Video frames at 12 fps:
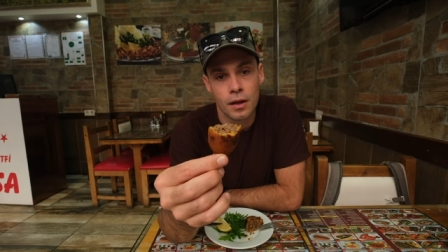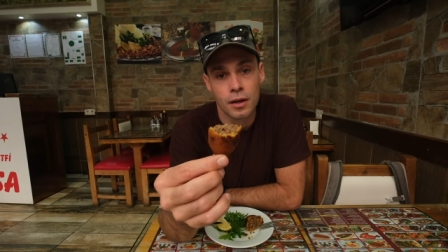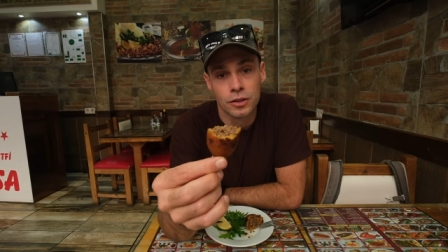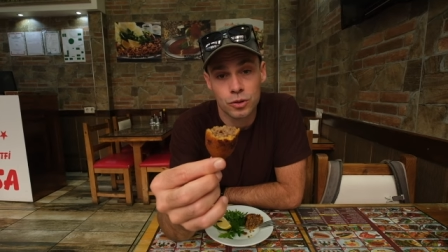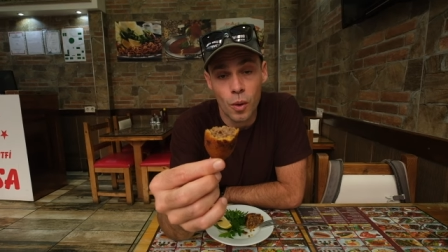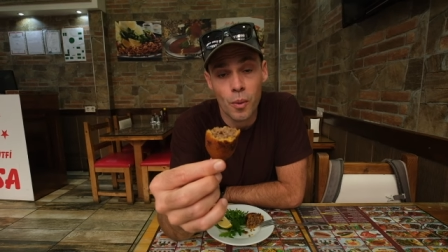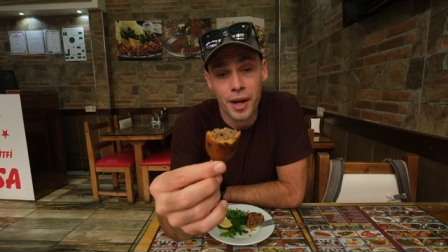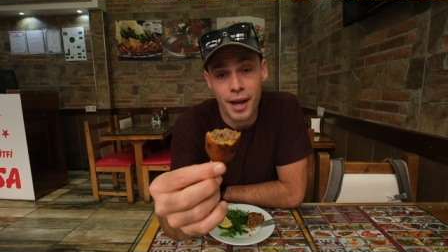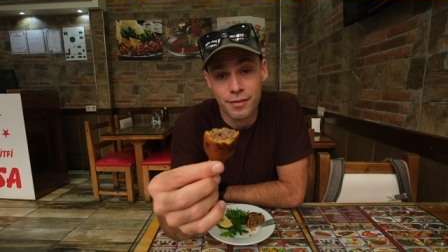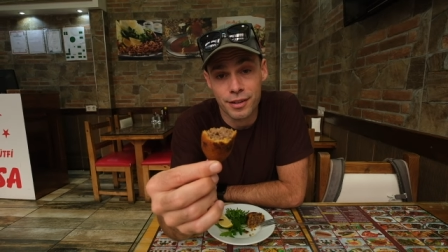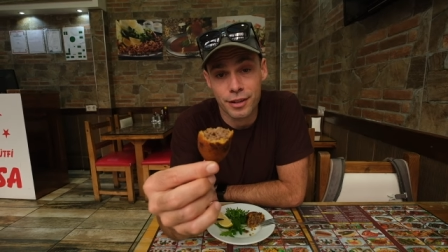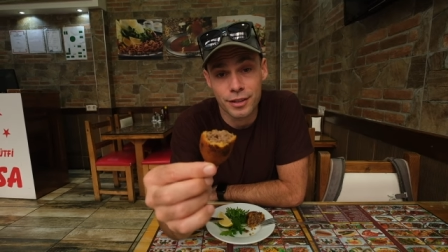So what we
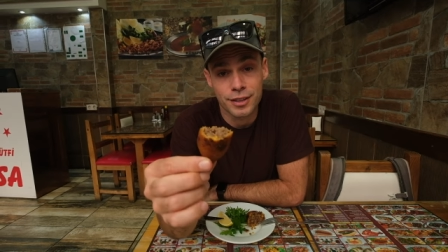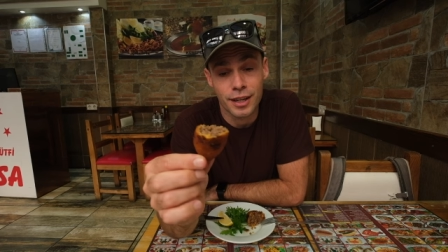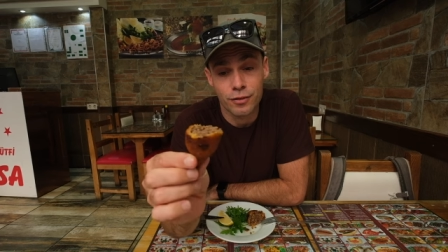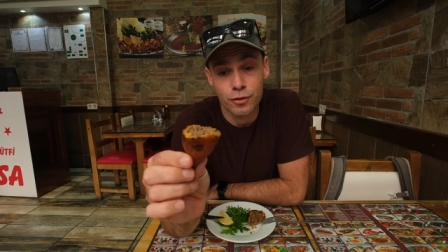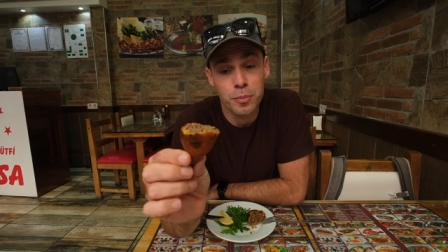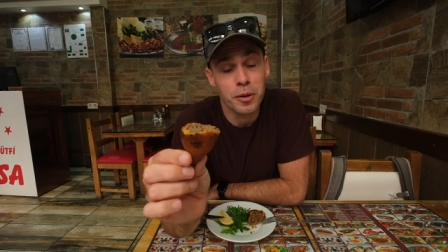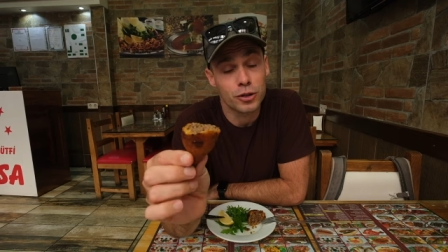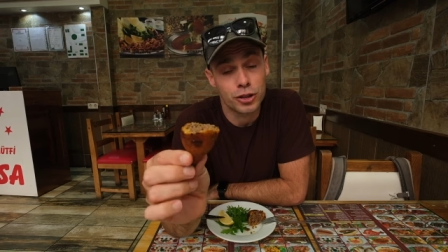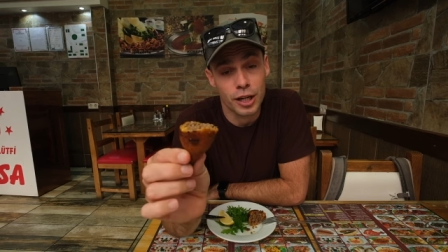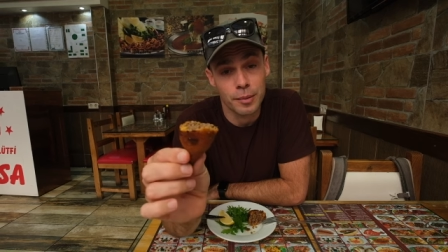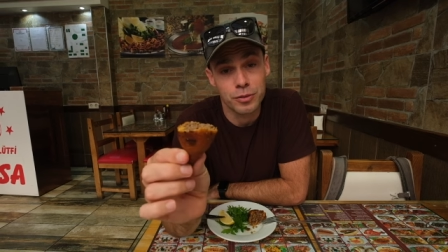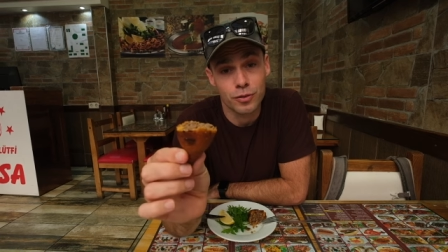have here is a
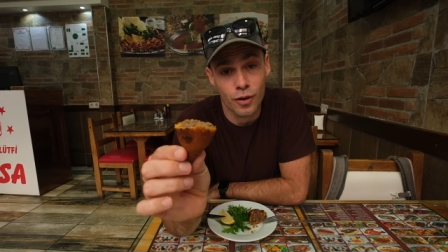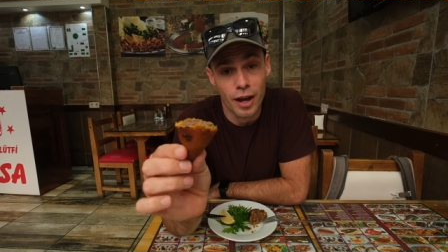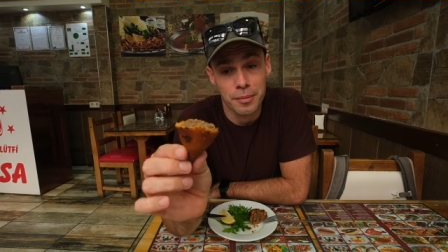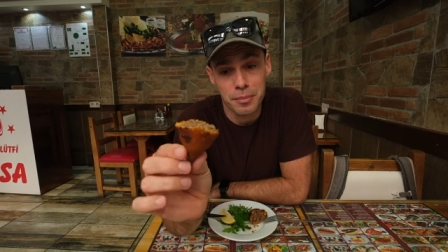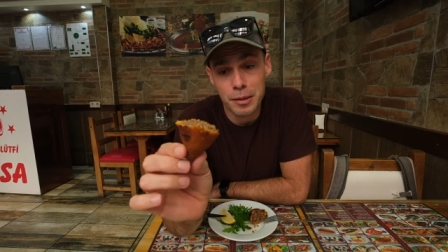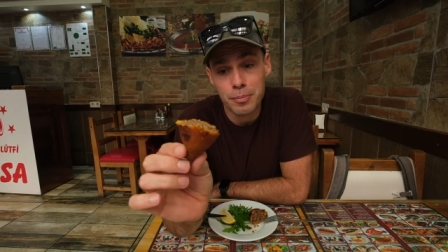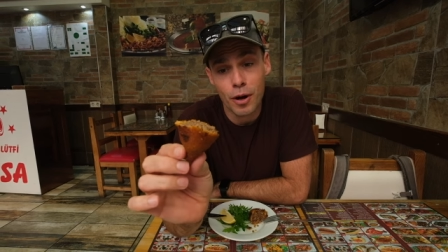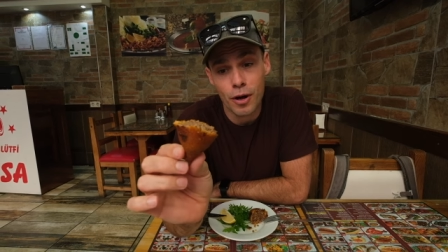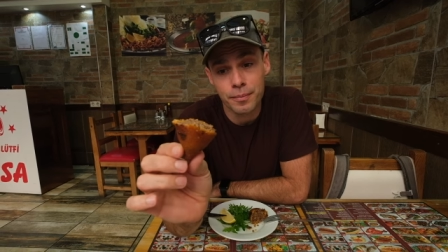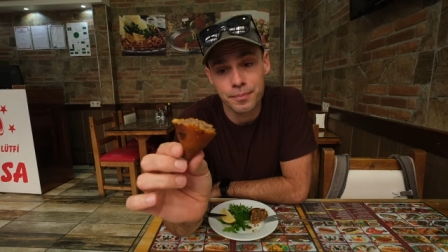football-shaped fried meatball.